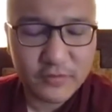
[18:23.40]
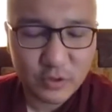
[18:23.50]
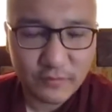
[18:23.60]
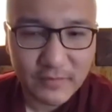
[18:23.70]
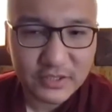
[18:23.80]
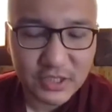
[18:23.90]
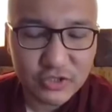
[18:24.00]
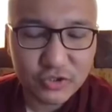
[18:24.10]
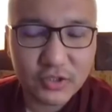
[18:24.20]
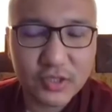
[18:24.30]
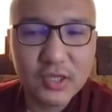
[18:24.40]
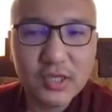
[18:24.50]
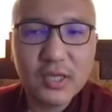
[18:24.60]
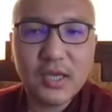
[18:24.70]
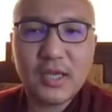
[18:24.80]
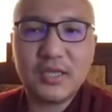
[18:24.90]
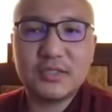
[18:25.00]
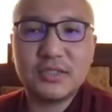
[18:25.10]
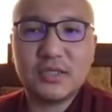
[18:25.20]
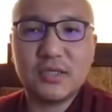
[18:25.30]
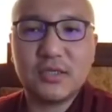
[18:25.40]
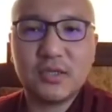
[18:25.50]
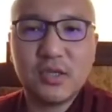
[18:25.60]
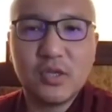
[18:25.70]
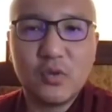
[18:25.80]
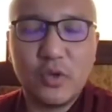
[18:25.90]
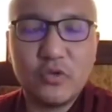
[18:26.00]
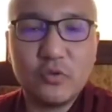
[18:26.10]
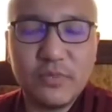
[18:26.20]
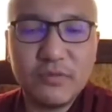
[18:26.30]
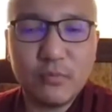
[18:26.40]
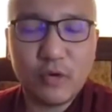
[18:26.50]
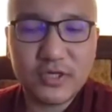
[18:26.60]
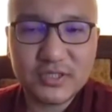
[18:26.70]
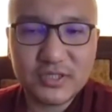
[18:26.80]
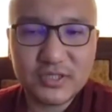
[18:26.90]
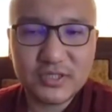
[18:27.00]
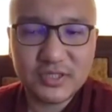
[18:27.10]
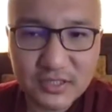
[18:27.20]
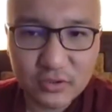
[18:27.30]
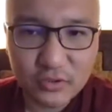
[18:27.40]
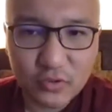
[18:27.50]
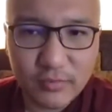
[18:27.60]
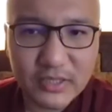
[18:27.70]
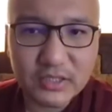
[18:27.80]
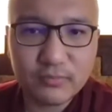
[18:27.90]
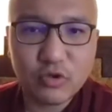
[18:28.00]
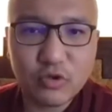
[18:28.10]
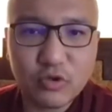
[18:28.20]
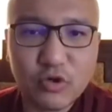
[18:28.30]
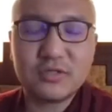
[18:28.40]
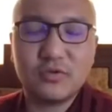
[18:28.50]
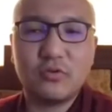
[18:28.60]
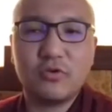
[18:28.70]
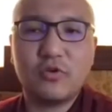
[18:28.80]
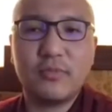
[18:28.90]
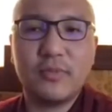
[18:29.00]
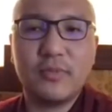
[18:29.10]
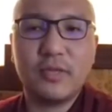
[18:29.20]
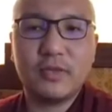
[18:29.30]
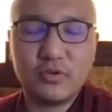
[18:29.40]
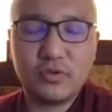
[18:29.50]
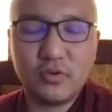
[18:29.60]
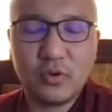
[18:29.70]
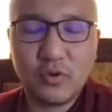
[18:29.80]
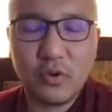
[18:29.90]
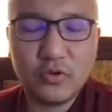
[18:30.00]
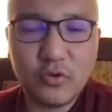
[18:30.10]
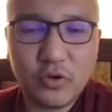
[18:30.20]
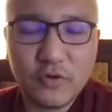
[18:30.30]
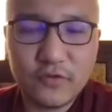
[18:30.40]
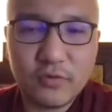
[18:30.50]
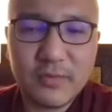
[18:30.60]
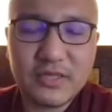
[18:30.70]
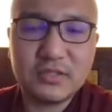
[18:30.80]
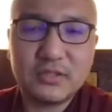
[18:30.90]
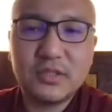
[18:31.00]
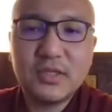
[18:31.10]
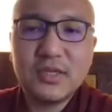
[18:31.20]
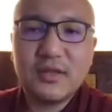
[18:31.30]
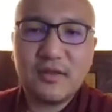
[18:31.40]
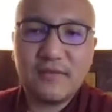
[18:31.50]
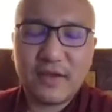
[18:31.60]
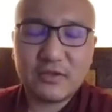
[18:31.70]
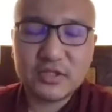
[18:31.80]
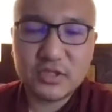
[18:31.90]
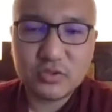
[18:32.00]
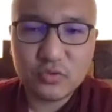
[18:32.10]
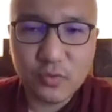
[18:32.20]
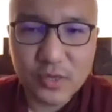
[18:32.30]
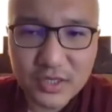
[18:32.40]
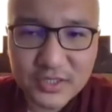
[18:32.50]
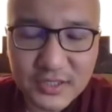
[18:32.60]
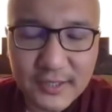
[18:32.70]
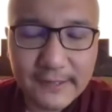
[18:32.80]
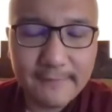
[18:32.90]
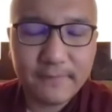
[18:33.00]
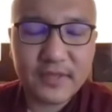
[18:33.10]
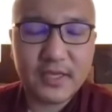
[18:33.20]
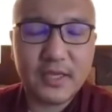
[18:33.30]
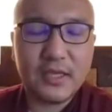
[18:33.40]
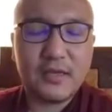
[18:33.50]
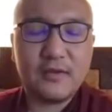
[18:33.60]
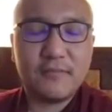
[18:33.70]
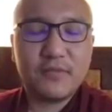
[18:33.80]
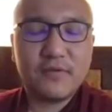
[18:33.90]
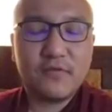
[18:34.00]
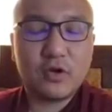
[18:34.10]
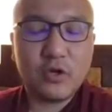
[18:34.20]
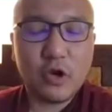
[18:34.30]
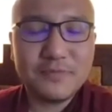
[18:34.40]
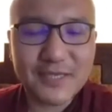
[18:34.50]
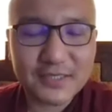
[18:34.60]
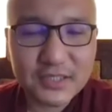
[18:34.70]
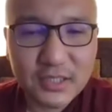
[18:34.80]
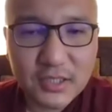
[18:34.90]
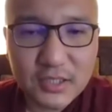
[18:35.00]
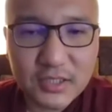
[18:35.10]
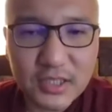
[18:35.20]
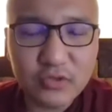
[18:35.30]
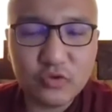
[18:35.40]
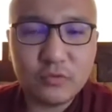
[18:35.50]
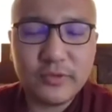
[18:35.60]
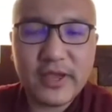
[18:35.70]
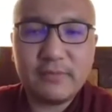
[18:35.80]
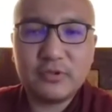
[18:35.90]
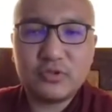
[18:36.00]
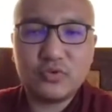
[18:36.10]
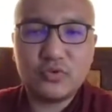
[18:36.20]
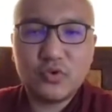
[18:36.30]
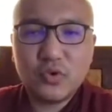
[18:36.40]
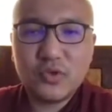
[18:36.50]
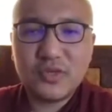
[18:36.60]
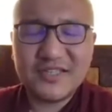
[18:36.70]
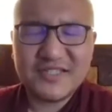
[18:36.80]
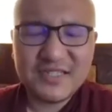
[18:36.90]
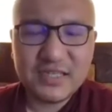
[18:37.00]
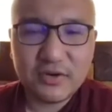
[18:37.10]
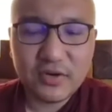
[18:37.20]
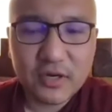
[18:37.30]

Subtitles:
meditation. And when you pinpoint that your mental prowess, all of your mental faculties towards focal object, then you'll be able to sear,